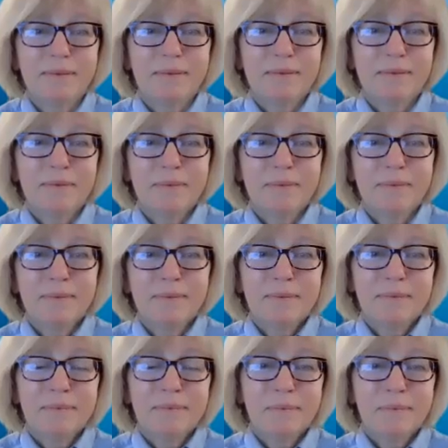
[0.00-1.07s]

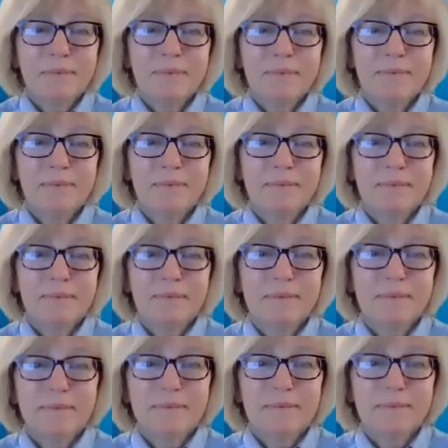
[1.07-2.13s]

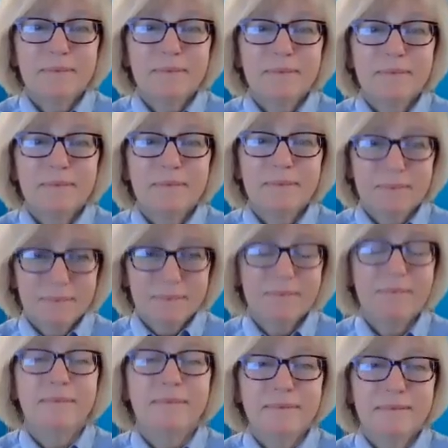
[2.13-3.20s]

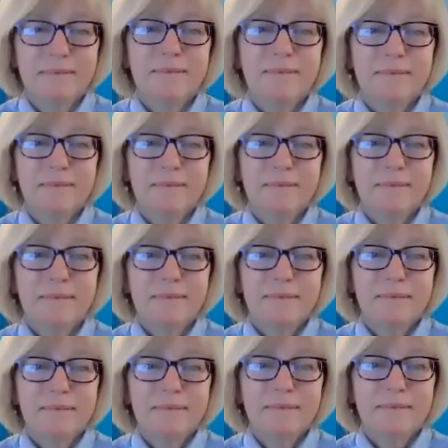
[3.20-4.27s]

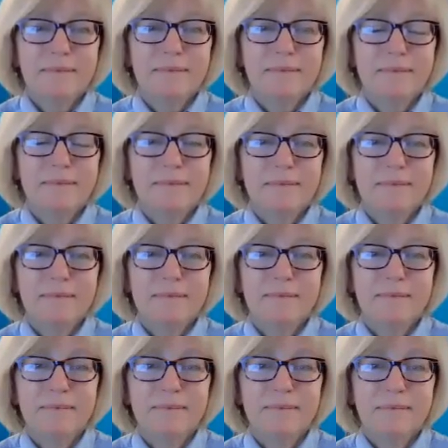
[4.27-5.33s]

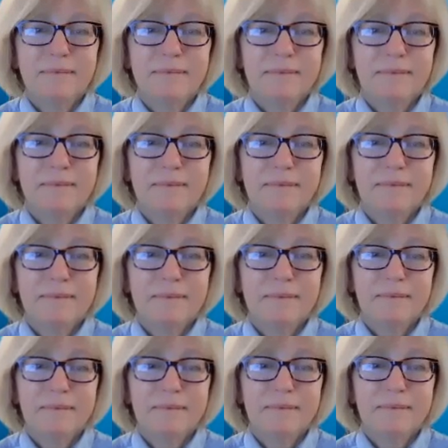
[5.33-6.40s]

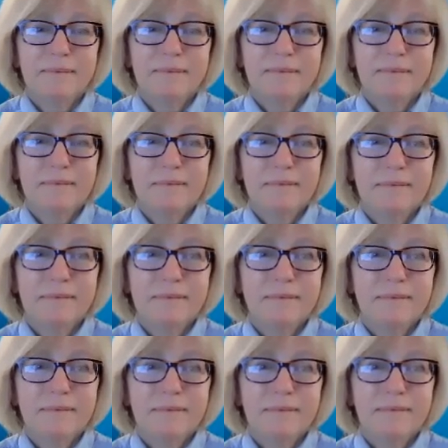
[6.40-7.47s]

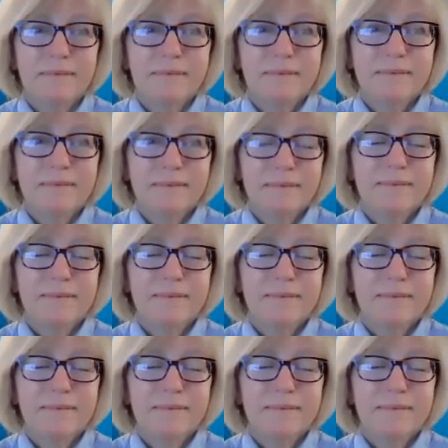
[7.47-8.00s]
[no speech]